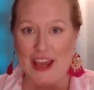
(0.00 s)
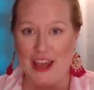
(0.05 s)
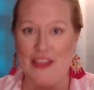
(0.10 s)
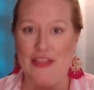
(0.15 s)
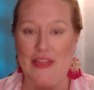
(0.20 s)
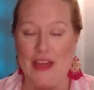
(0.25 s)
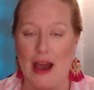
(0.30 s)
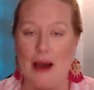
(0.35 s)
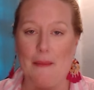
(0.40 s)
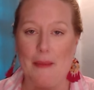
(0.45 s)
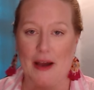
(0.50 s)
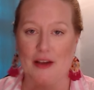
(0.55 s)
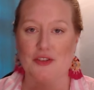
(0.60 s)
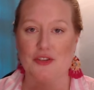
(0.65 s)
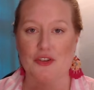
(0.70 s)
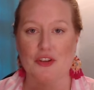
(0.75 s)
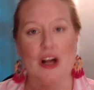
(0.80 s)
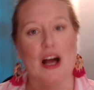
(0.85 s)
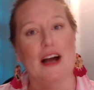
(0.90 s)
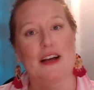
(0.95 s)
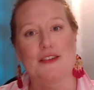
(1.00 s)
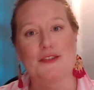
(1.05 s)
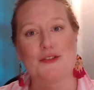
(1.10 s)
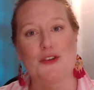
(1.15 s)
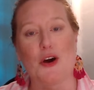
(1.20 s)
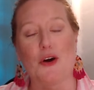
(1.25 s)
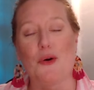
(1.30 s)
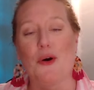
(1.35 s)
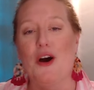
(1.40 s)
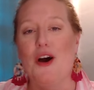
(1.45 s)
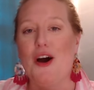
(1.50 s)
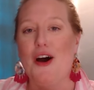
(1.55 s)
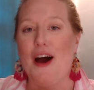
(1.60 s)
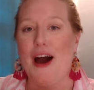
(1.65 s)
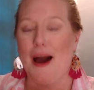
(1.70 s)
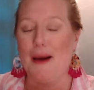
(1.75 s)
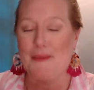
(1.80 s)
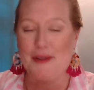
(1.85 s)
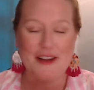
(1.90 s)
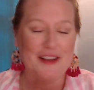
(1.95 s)
in that masterclass. So
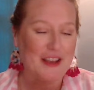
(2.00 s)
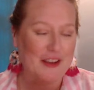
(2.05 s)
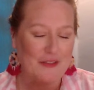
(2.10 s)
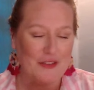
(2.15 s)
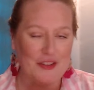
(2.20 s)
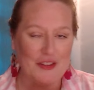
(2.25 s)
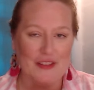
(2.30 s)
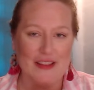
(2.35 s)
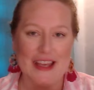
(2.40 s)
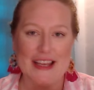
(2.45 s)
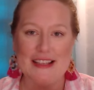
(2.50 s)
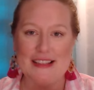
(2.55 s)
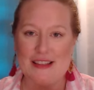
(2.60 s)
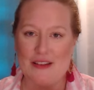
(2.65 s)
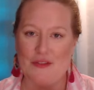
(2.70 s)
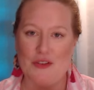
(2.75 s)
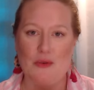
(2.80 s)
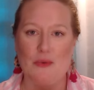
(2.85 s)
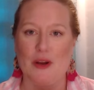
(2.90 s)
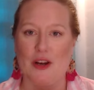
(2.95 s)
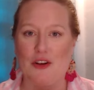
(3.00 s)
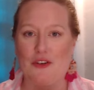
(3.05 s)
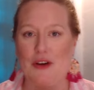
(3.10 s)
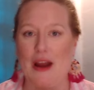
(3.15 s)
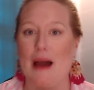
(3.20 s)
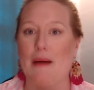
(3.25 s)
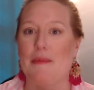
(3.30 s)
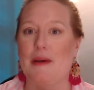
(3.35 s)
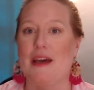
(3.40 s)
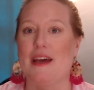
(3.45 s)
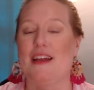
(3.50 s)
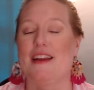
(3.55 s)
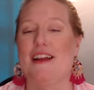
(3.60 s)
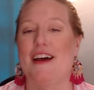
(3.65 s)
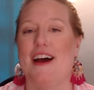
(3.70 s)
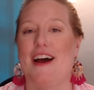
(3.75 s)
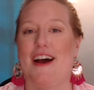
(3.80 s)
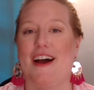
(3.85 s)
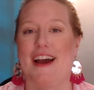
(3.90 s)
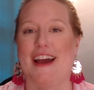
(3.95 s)
I'm going to give you the links if you want to grab it.
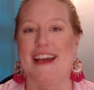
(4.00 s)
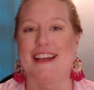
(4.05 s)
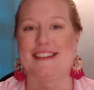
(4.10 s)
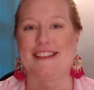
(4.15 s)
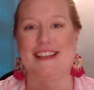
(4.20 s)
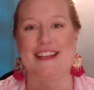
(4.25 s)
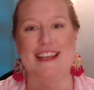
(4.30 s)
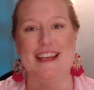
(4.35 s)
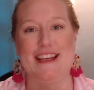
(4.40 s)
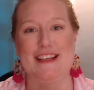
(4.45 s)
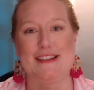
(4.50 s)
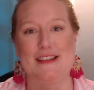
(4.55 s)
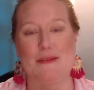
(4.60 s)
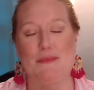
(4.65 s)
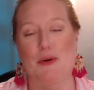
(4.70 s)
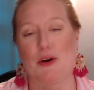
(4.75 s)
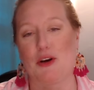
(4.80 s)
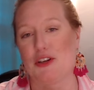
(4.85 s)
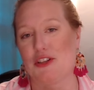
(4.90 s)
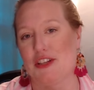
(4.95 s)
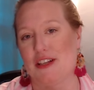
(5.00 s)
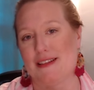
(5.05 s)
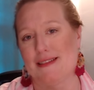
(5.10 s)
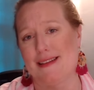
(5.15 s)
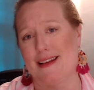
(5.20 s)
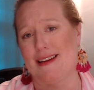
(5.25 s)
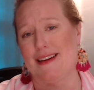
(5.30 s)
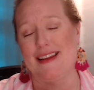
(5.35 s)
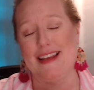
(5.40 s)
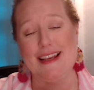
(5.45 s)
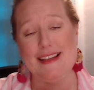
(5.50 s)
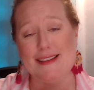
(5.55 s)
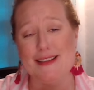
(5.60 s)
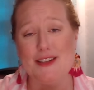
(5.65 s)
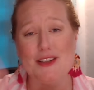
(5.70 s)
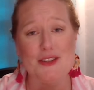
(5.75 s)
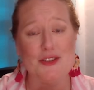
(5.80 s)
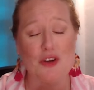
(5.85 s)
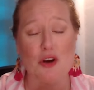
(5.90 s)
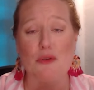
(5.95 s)
It's an easy purchase and easy
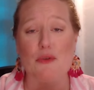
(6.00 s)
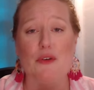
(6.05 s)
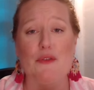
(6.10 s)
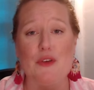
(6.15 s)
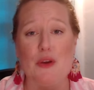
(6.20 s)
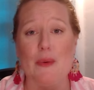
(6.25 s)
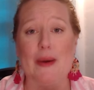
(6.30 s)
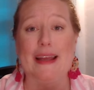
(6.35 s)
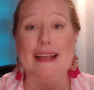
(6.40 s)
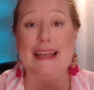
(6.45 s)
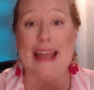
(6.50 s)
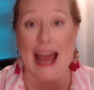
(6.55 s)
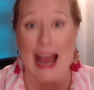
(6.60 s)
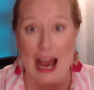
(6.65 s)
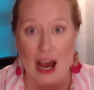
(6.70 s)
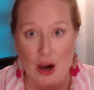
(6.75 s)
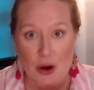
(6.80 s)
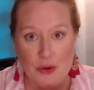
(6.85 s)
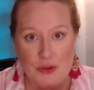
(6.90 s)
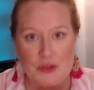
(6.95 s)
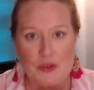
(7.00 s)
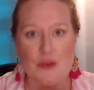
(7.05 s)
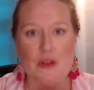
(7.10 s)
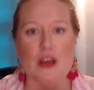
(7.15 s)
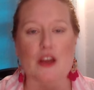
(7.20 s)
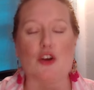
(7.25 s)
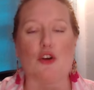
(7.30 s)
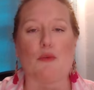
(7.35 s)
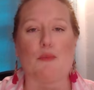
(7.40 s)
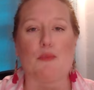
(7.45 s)
to start reviewing now so that you're